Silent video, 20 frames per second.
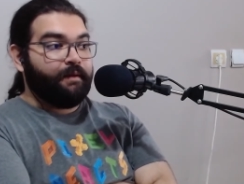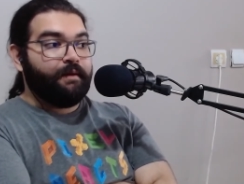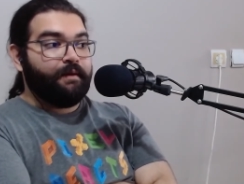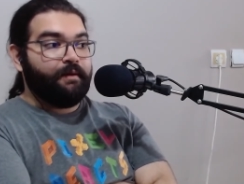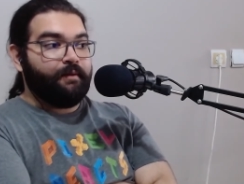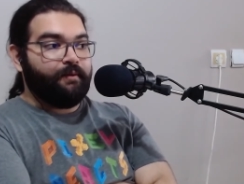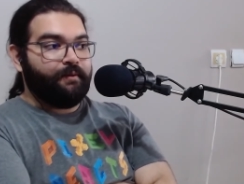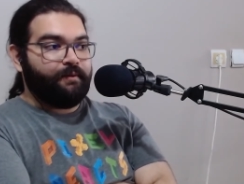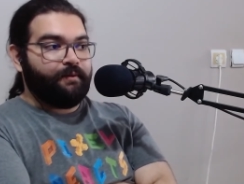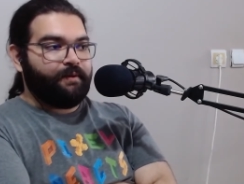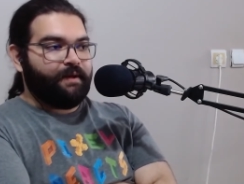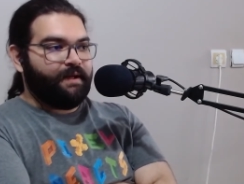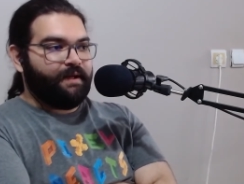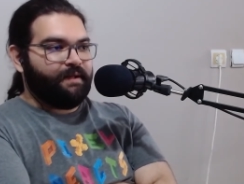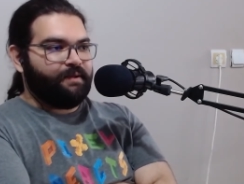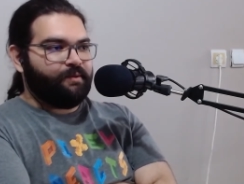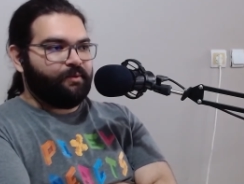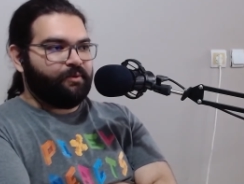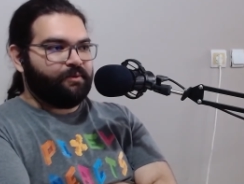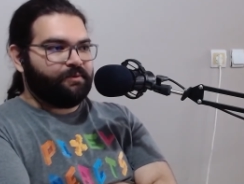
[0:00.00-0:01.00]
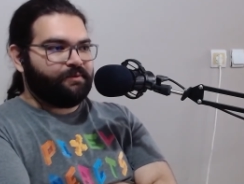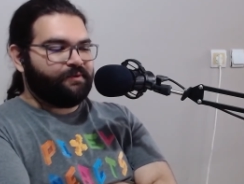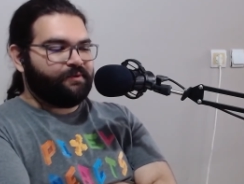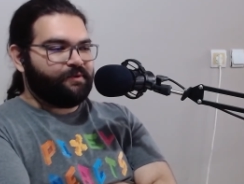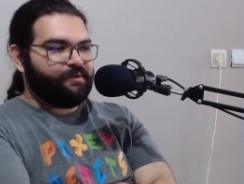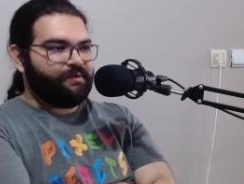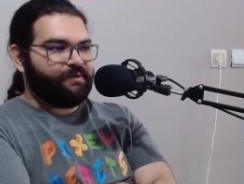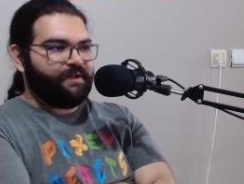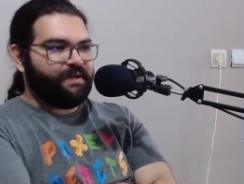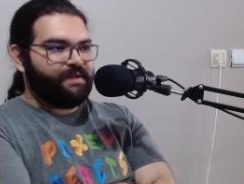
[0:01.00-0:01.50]
oh and old
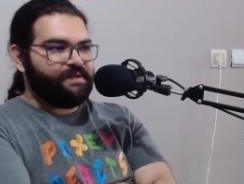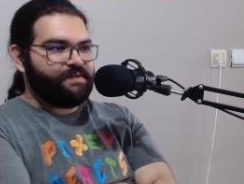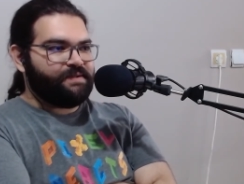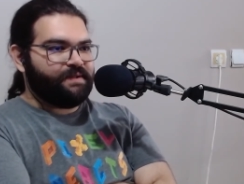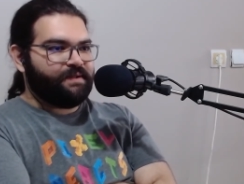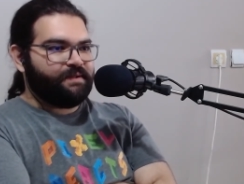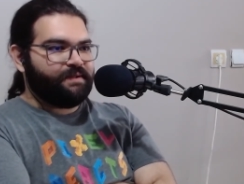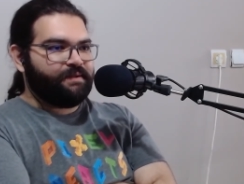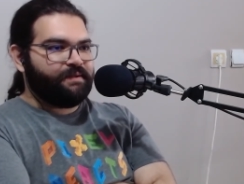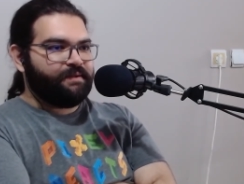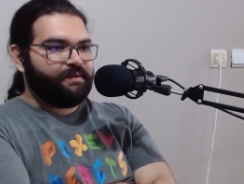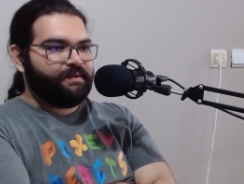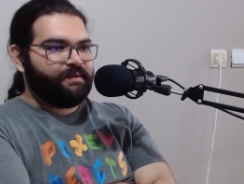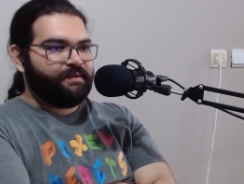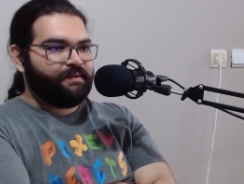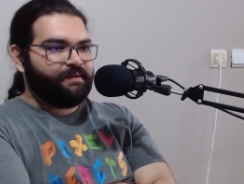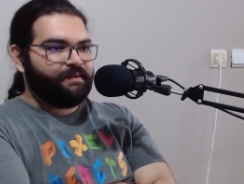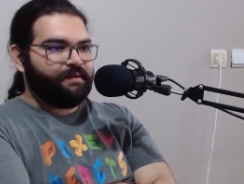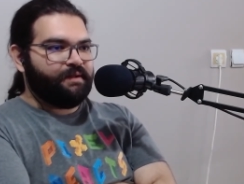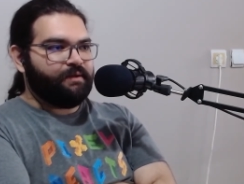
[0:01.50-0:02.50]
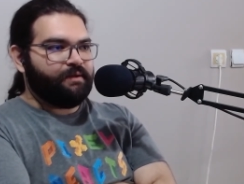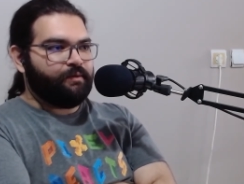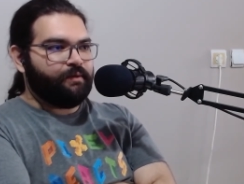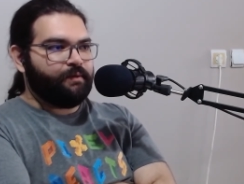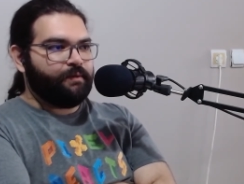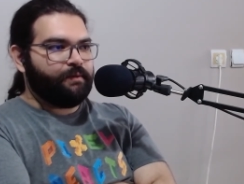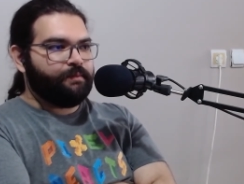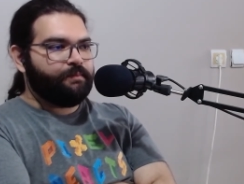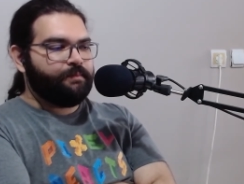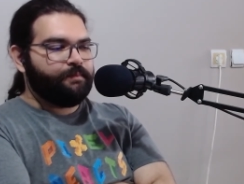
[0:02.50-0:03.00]
Tronte is not in
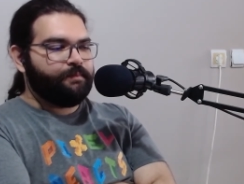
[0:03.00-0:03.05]
home